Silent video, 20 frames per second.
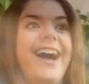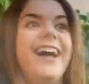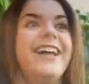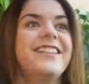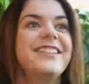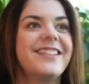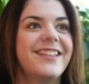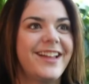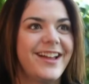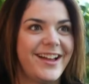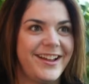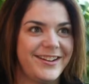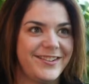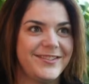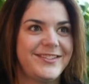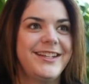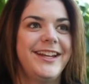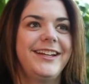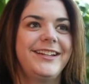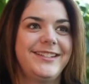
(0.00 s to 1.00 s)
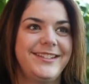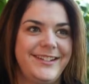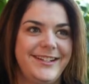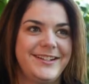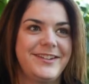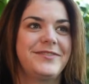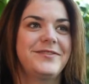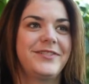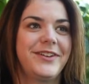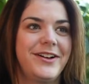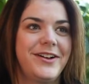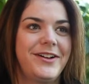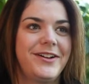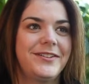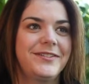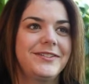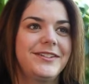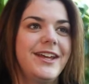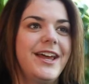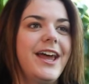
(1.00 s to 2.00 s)
a lot of taste
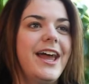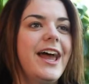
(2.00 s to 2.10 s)
involved.